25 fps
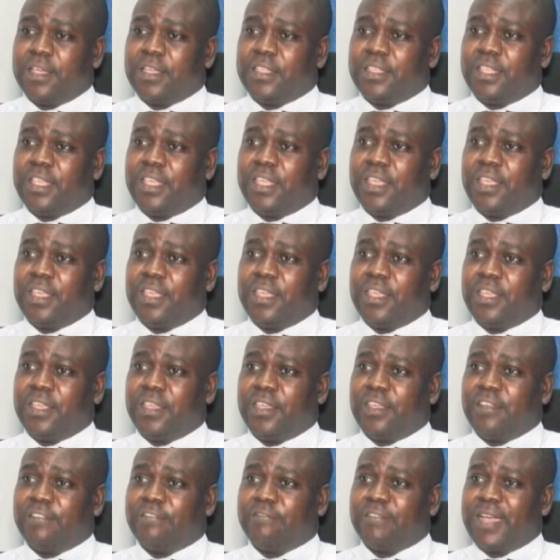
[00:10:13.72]
the
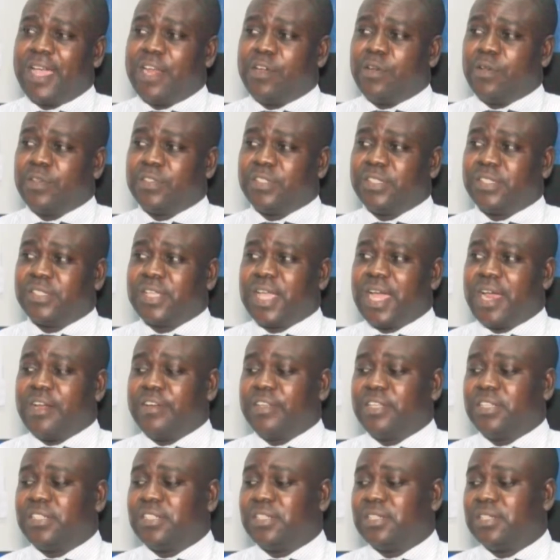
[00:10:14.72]
virus is
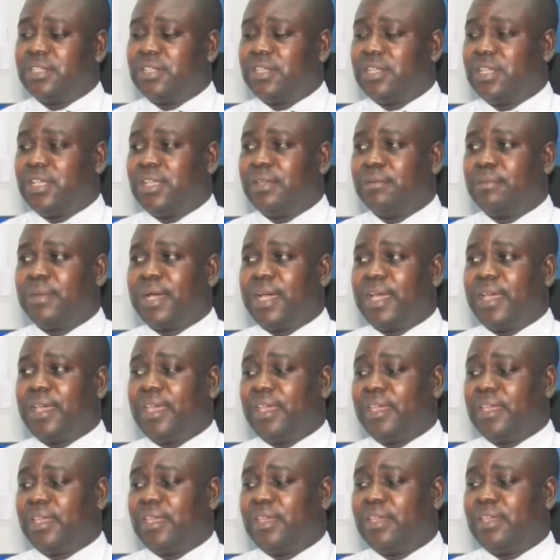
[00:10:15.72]
carried by
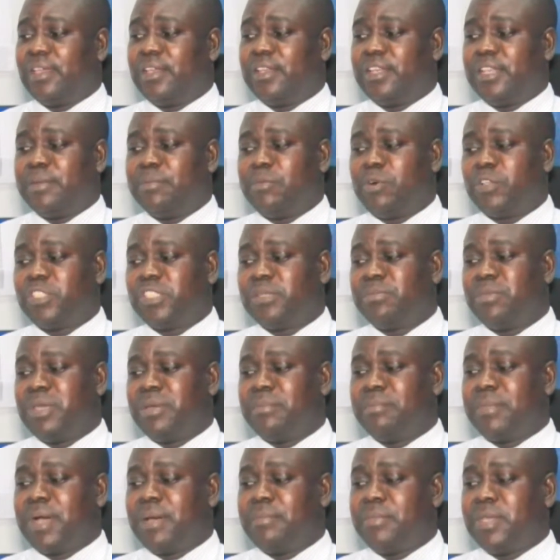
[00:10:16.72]
the
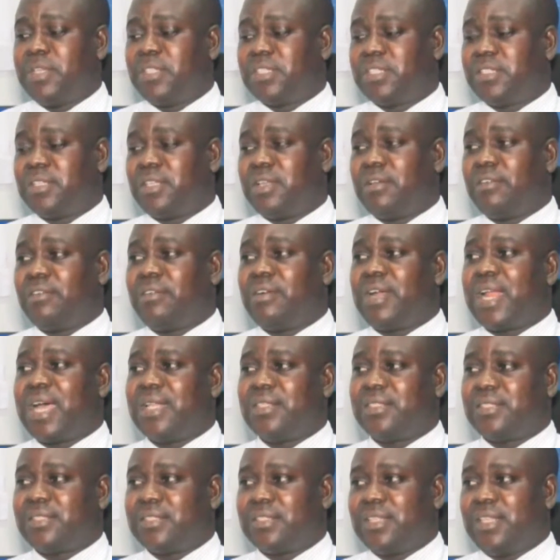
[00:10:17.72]
multi-mammoth
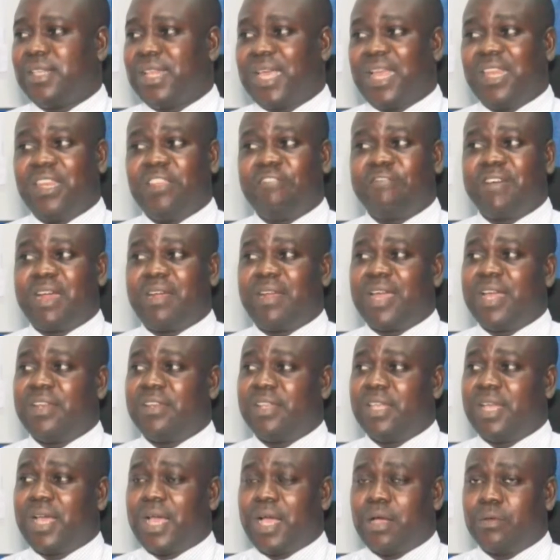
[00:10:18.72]
rats that live around
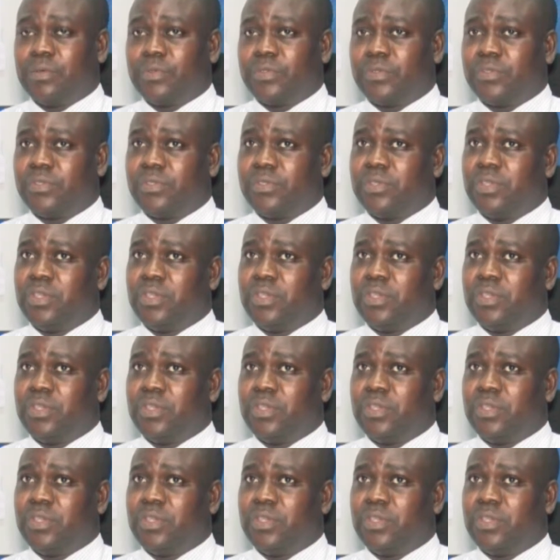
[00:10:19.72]
the house.